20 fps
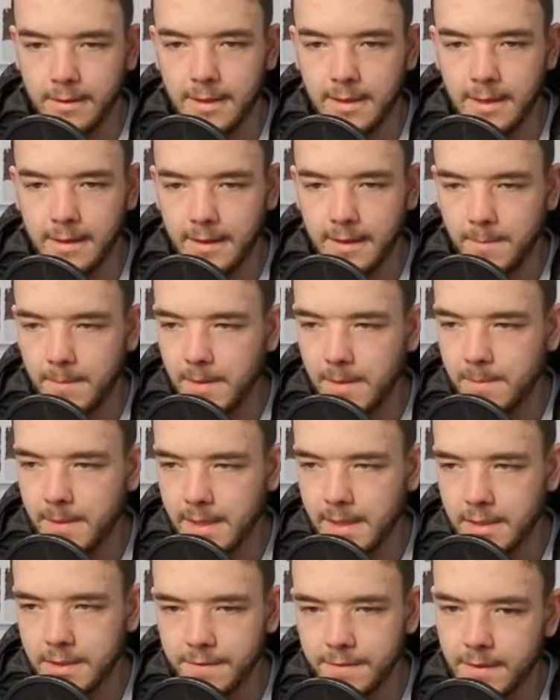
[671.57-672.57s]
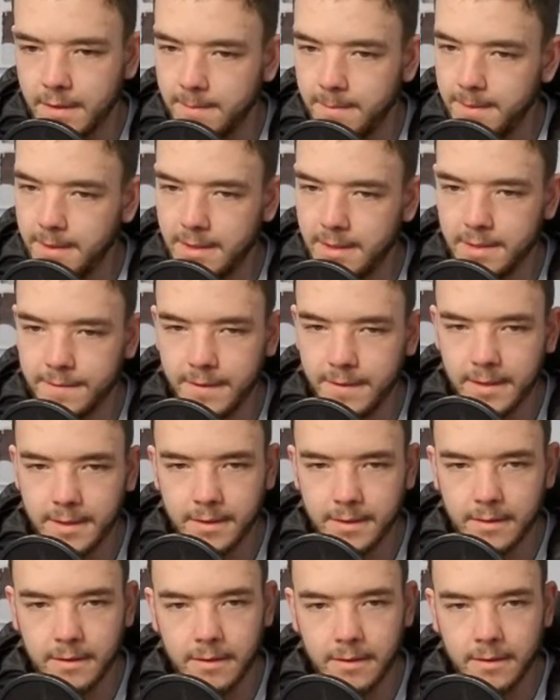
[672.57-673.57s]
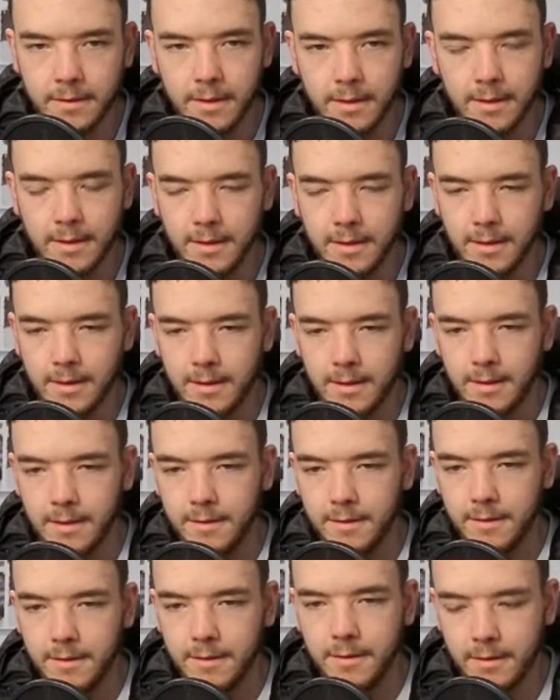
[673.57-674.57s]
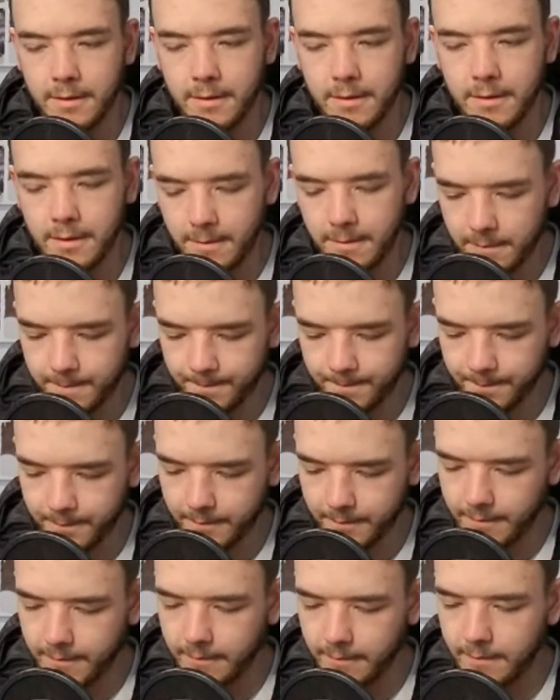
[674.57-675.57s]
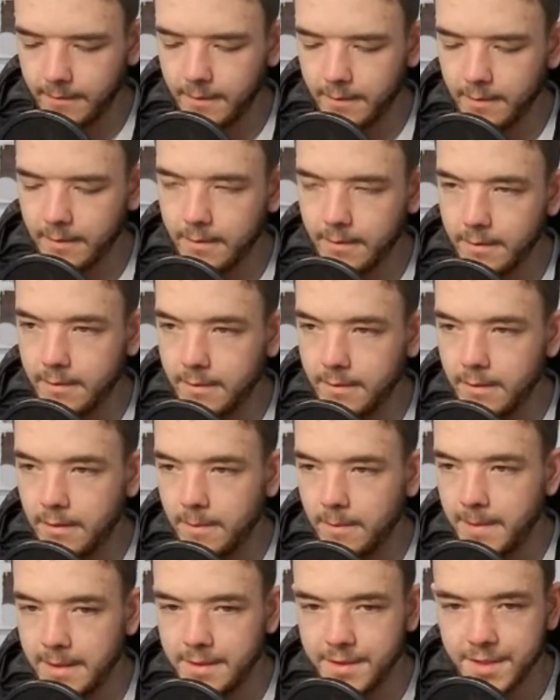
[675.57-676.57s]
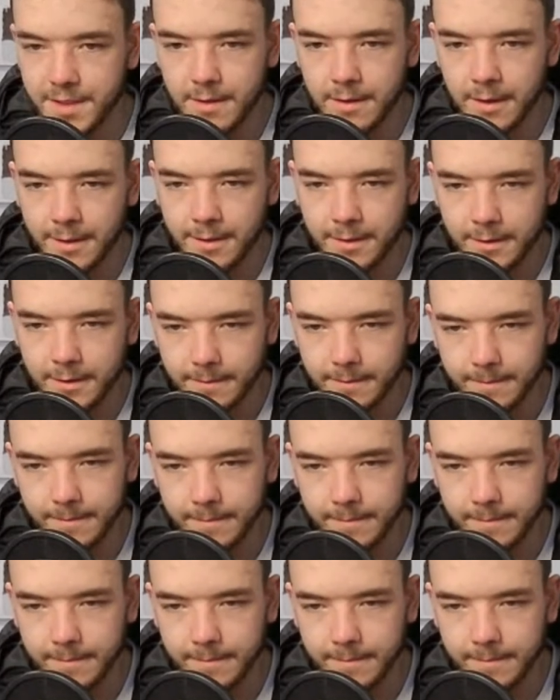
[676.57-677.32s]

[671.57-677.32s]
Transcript: Yeah, and they beat PSV, and PSV are not a bad side.